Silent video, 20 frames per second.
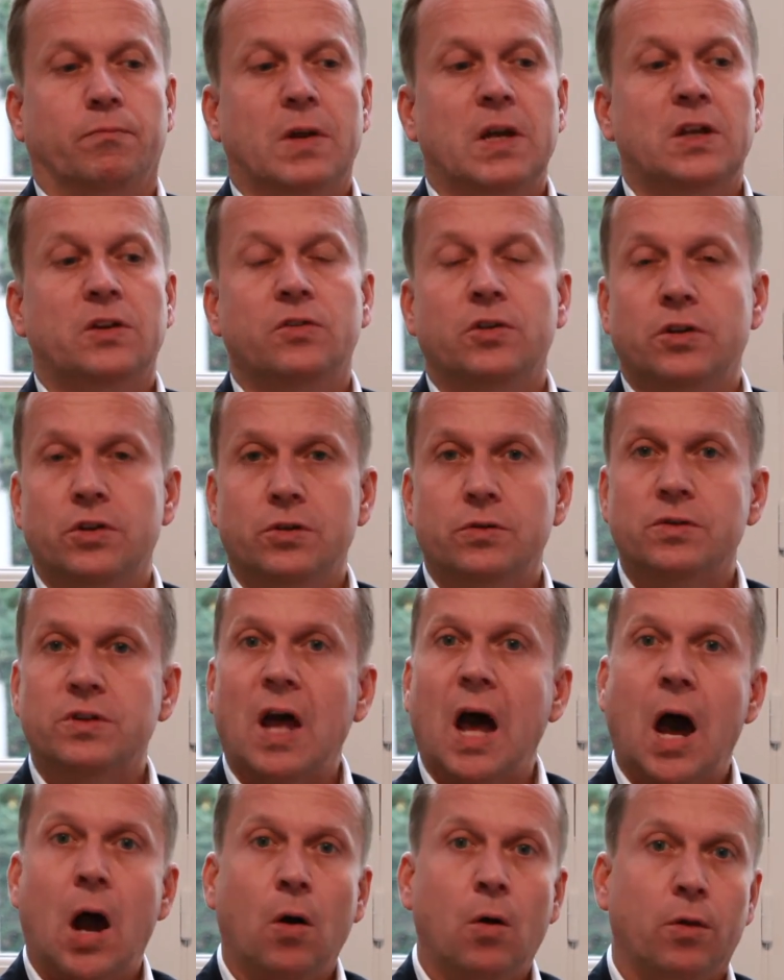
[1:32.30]
introduce
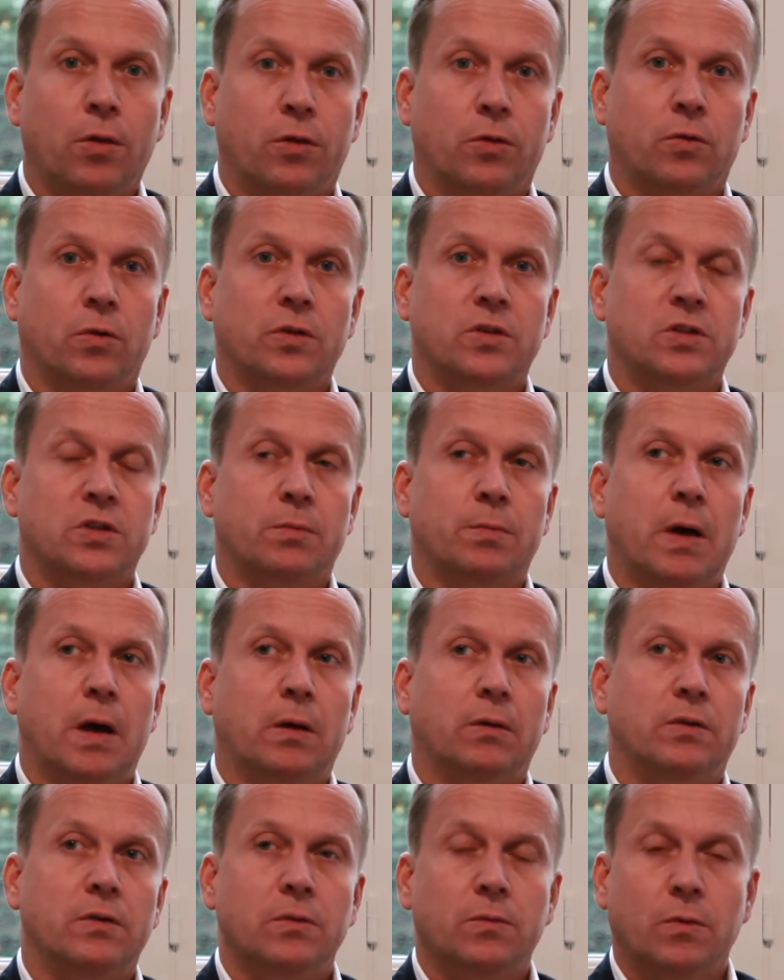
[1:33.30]
our thoughts
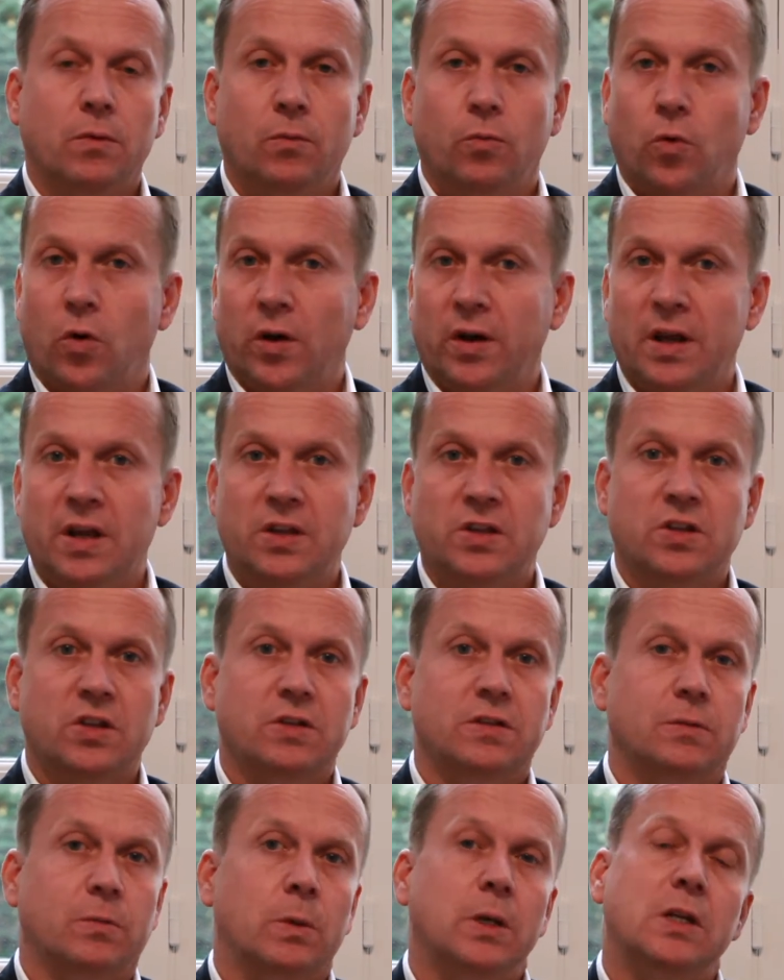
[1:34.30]
about what is
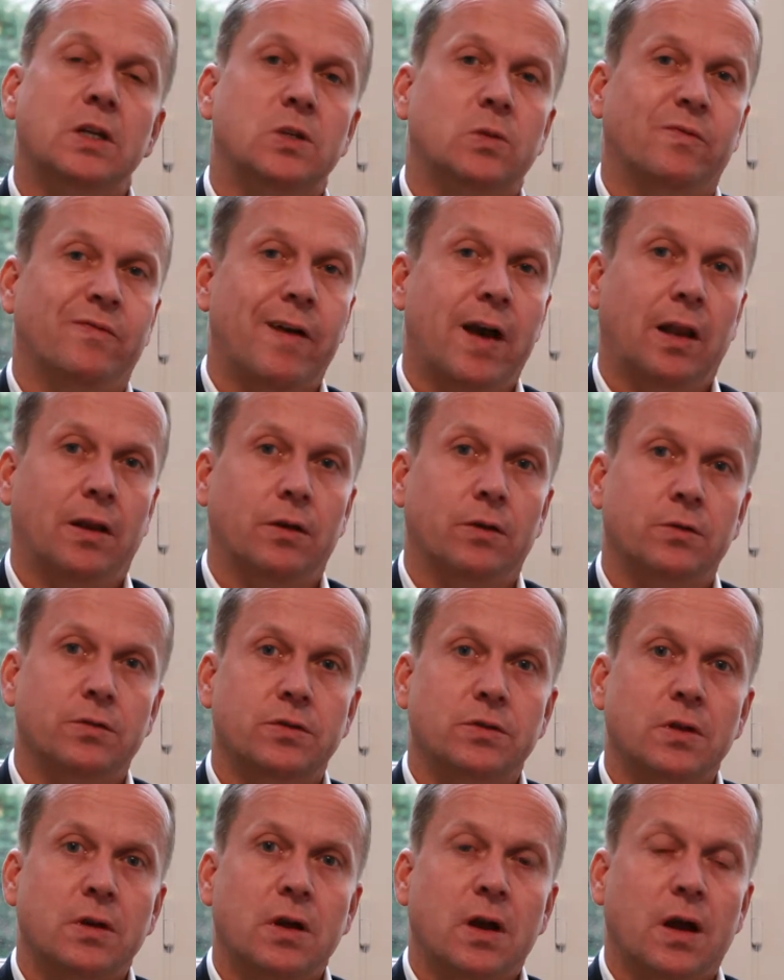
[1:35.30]
Swedish
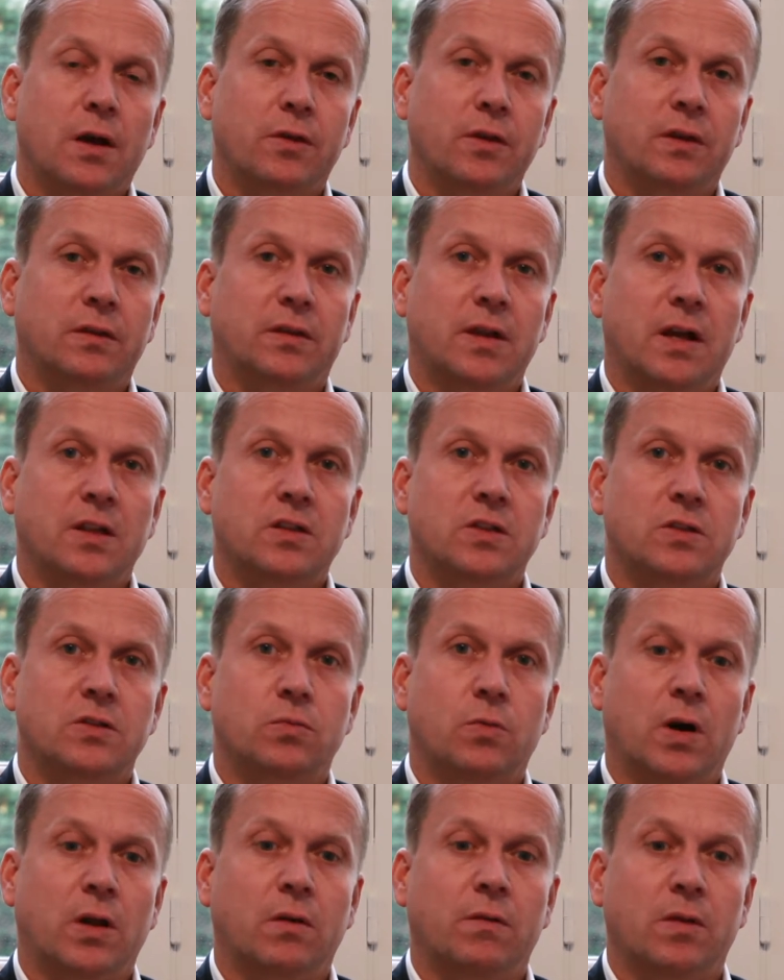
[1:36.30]
values. I think
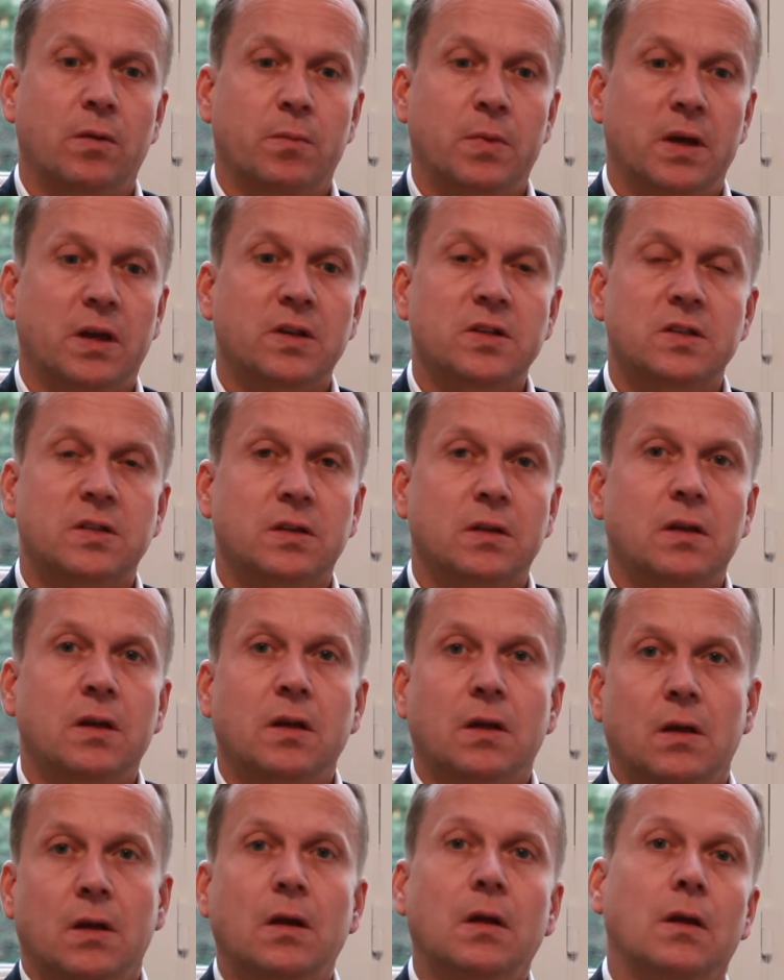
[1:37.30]
that's one of the biggest
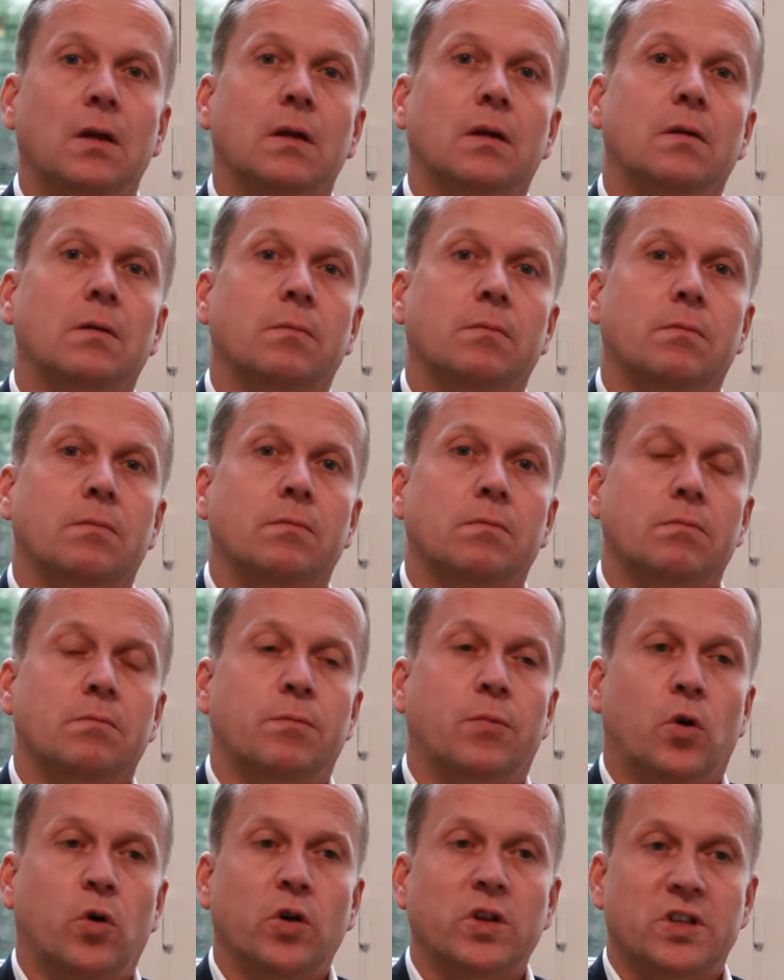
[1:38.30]

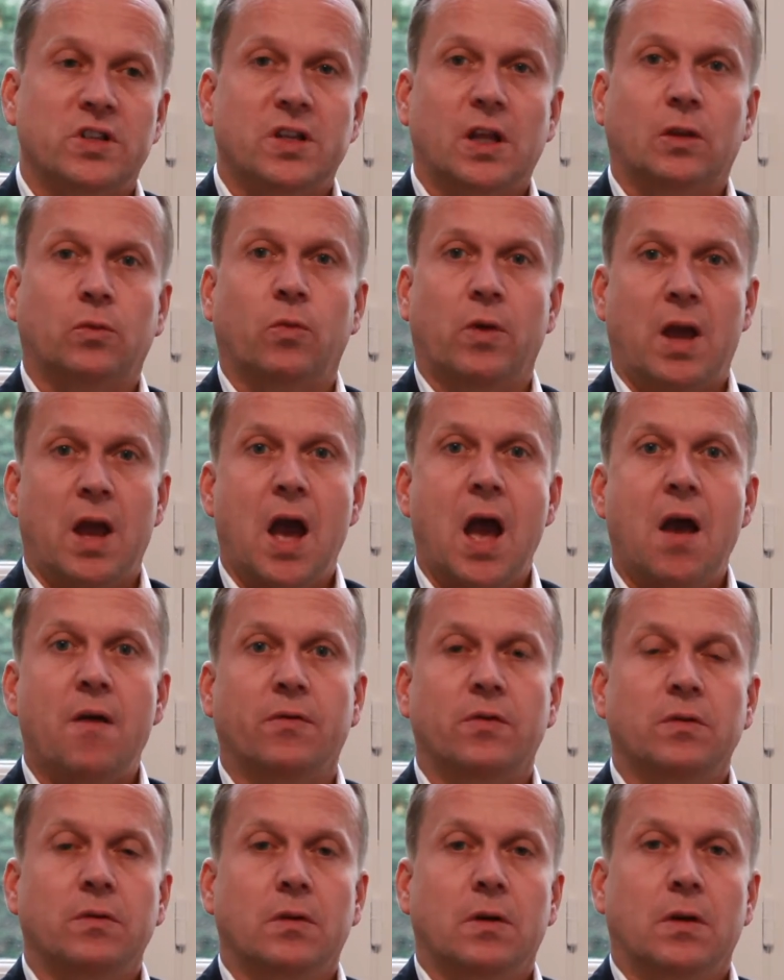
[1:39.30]
points that we have,
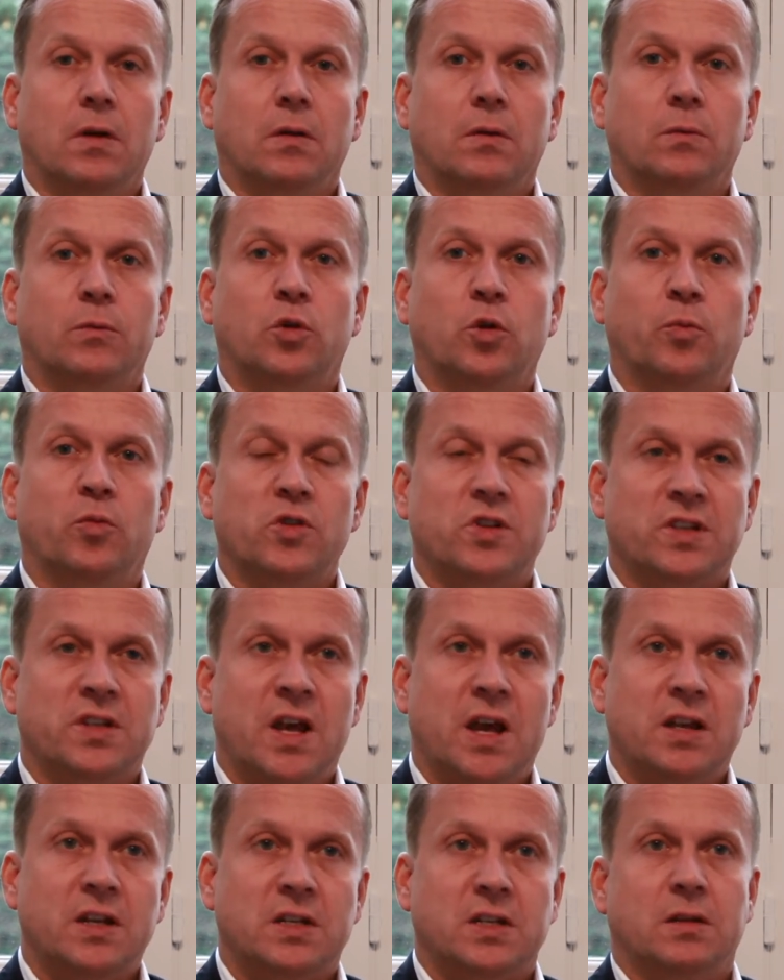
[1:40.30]
to
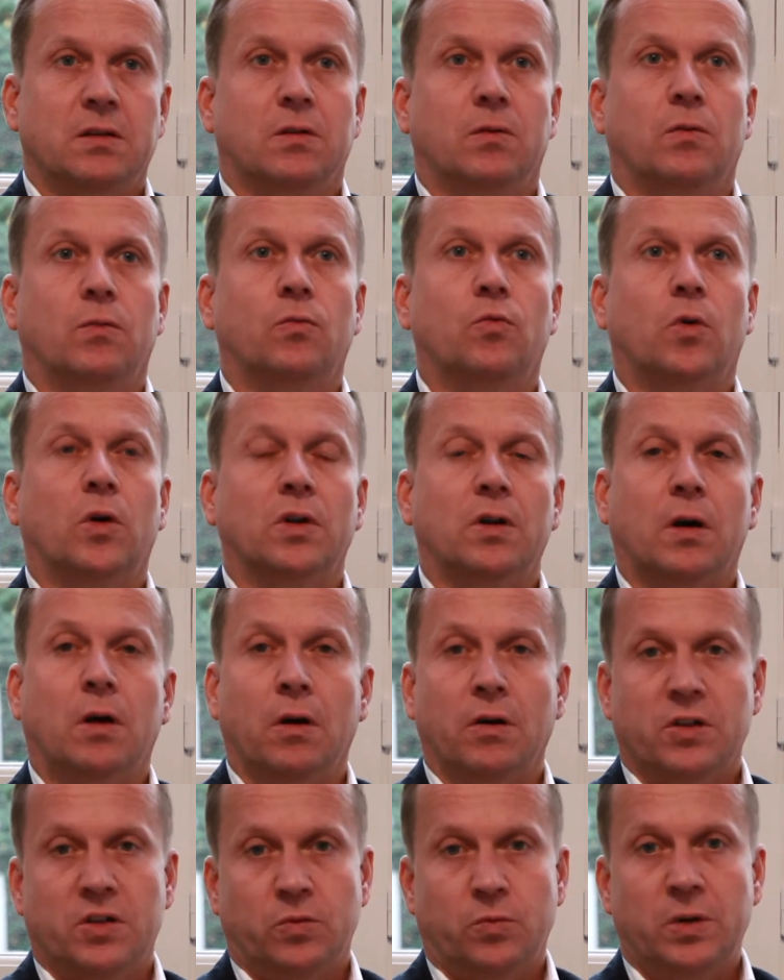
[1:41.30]
present what
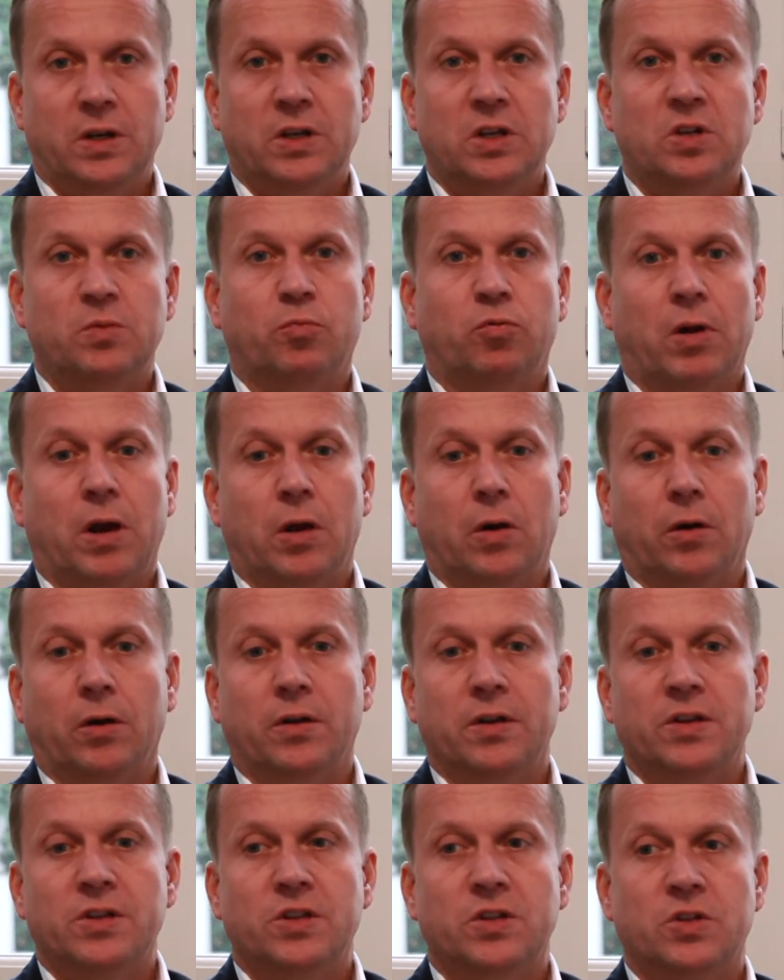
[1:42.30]
are Swedish
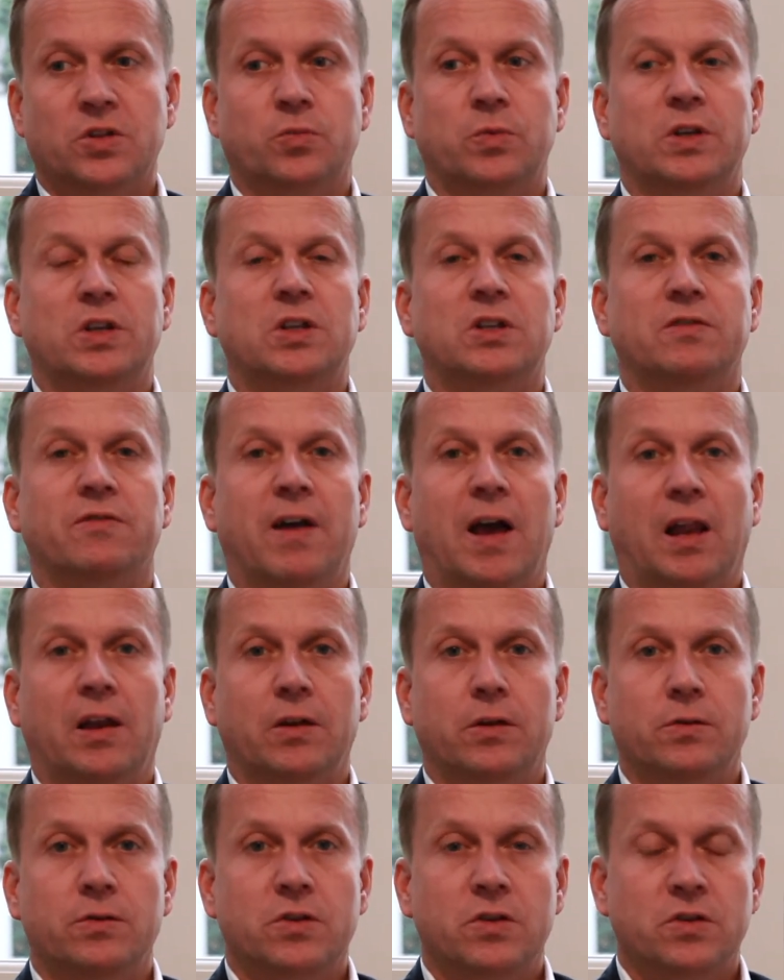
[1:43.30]
priorities, Swedish
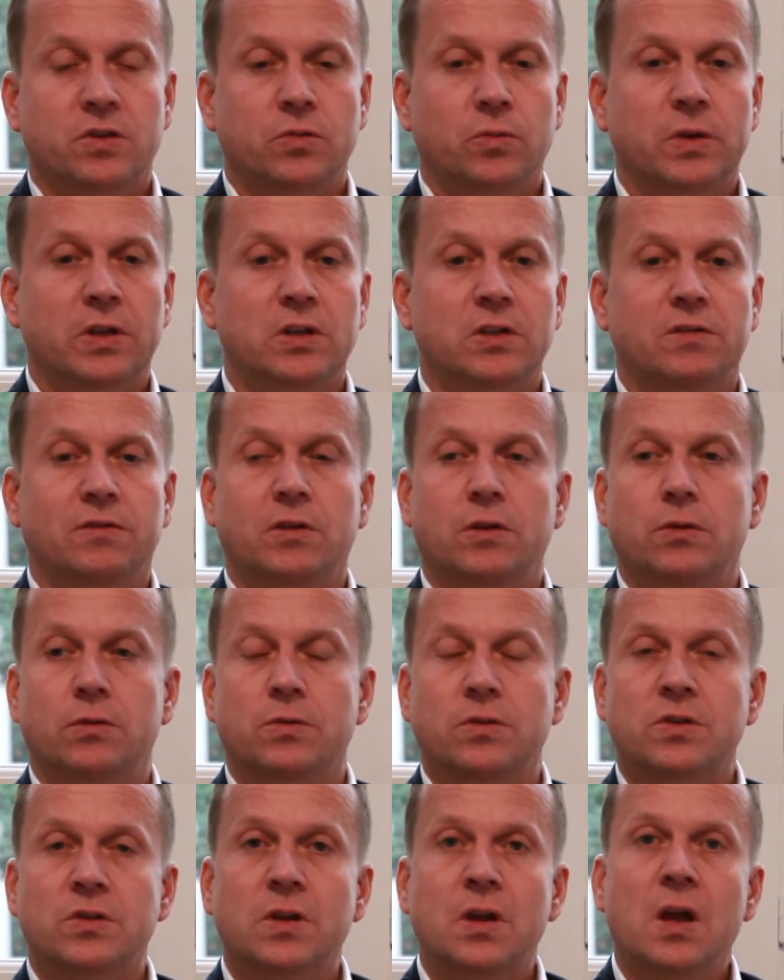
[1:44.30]
values, Swedish
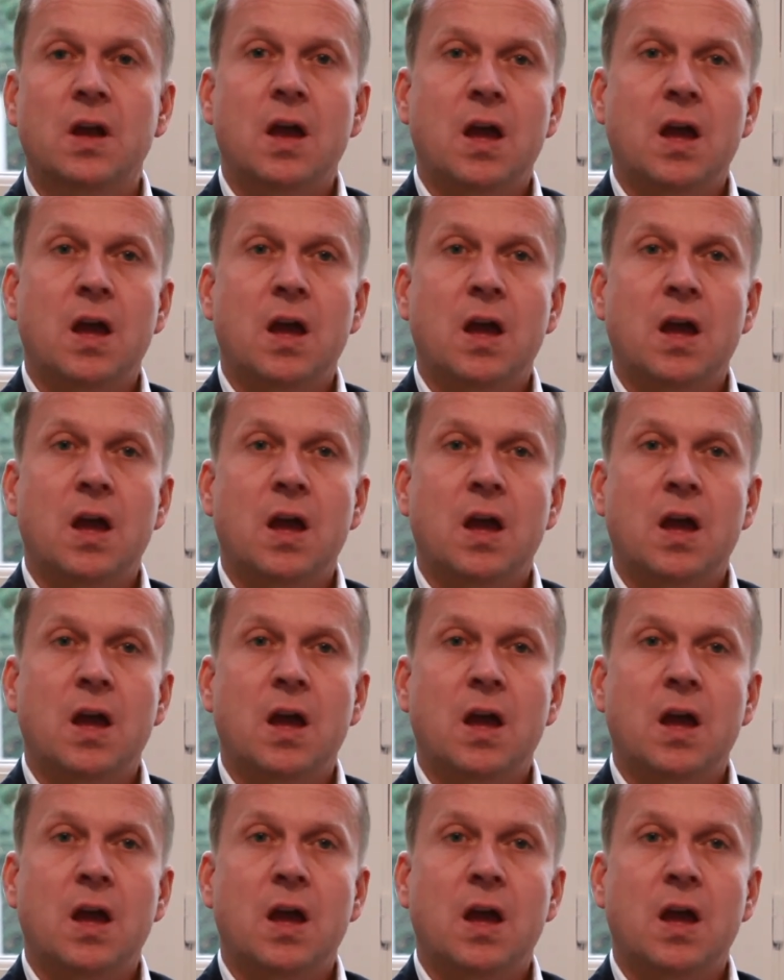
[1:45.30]
views,